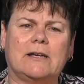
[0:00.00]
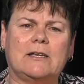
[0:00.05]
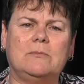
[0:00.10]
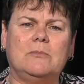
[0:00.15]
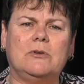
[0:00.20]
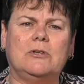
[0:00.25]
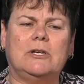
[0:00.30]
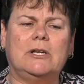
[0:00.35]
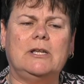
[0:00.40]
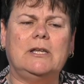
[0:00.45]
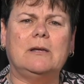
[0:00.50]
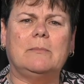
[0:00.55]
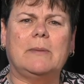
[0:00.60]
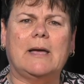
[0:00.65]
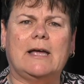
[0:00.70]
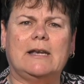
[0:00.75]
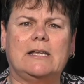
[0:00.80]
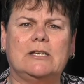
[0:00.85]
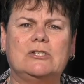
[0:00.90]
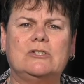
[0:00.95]
community
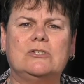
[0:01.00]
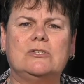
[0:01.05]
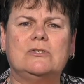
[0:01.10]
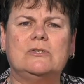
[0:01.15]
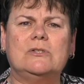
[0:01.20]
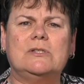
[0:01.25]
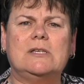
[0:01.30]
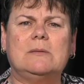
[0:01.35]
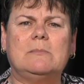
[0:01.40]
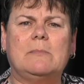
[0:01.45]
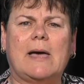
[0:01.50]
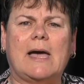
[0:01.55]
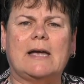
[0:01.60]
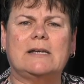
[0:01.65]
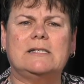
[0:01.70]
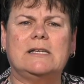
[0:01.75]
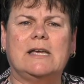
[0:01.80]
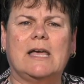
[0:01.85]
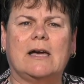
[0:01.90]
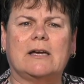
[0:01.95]
about issues
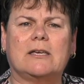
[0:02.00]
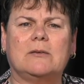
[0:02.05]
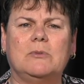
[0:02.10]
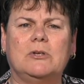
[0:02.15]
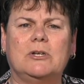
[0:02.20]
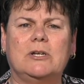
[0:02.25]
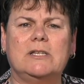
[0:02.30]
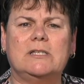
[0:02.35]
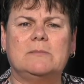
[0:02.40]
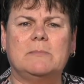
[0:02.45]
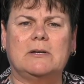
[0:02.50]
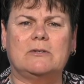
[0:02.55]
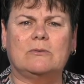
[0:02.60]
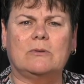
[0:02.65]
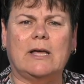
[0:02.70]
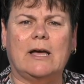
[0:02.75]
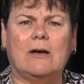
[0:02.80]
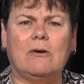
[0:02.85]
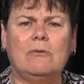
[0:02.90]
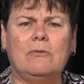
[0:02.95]
impacting our community's
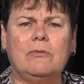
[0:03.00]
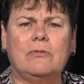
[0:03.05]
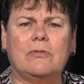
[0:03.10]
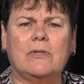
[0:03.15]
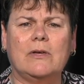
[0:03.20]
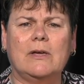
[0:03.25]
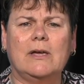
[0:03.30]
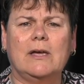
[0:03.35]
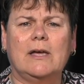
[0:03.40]
mental health,